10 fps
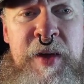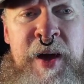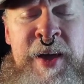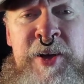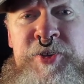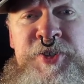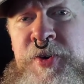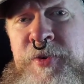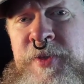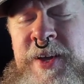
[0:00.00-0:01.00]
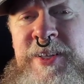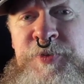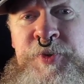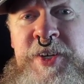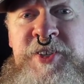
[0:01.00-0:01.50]
I also think it's
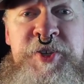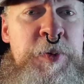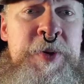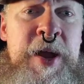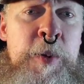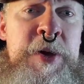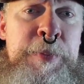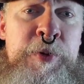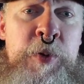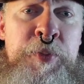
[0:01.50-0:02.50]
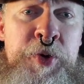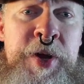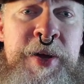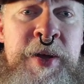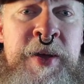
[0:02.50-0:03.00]
really stupid how people are
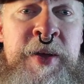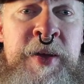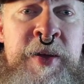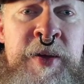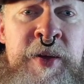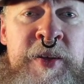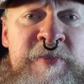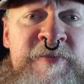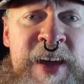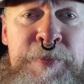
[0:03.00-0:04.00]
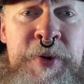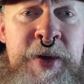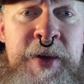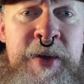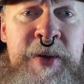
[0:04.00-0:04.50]
putting
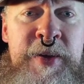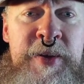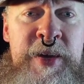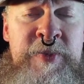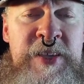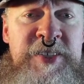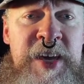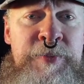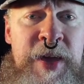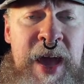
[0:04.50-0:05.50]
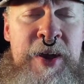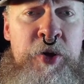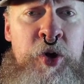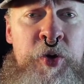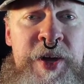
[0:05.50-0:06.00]
vaping in the same
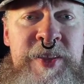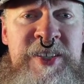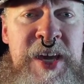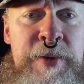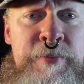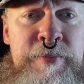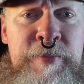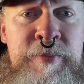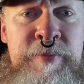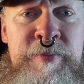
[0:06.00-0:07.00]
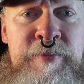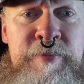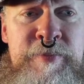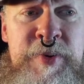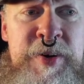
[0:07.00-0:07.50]
category, in the same
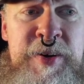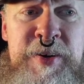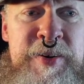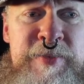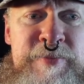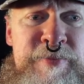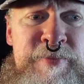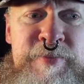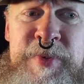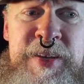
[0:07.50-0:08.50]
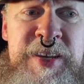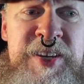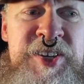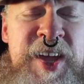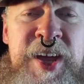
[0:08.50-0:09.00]
uh,
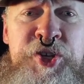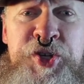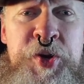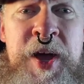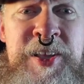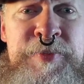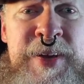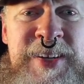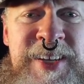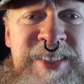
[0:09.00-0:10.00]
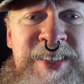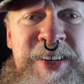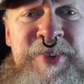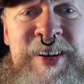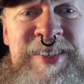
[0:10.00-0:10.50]
danger element as
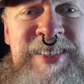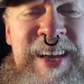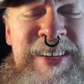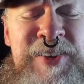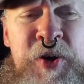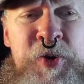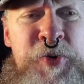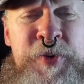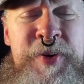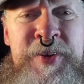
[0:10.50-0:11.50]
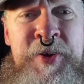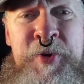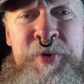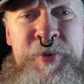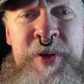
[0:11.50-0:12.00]
cigarettes. It's like, no,
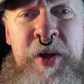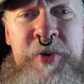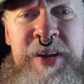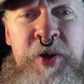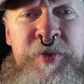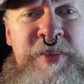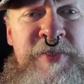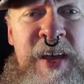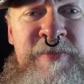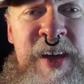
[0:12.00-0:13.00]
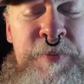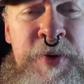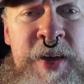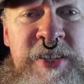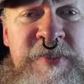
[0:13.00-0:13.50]
no. We already know that, that
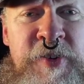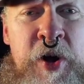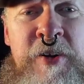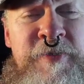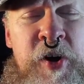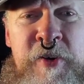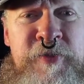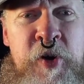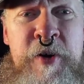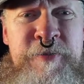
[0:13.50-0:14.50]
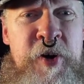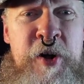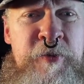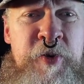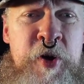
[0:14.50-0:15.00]
vaping is far, far, far,
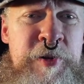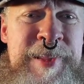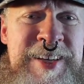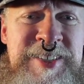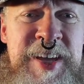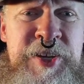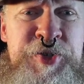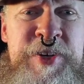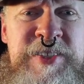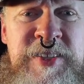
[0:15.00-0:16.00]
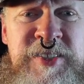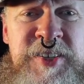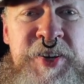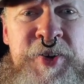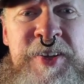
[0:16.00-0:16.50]
far, far less dangerous than
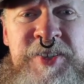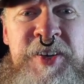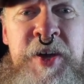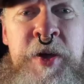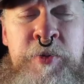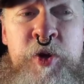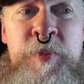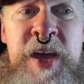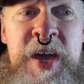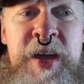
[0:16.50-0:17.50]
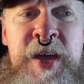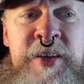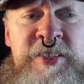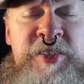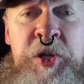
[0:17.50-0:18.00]
cigarettes. There may
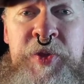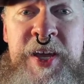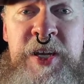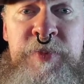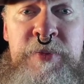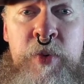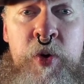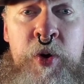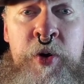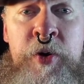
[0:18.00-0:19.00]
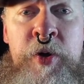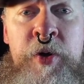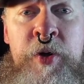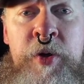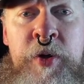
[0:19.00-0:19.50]
still need to be more
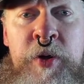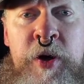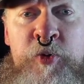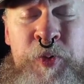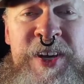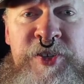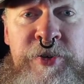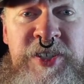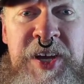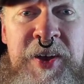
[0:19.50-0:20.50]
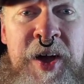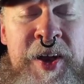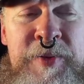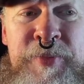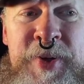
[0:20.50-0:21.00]
research done
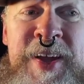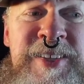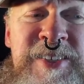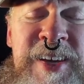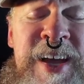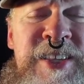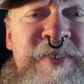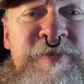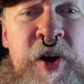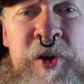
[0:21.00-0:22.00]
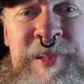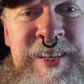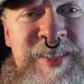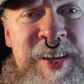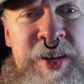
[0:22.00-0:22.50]
on it, but it's it's far
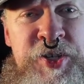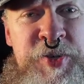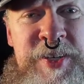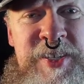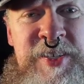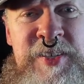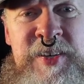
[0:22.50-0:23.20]
less dangerous.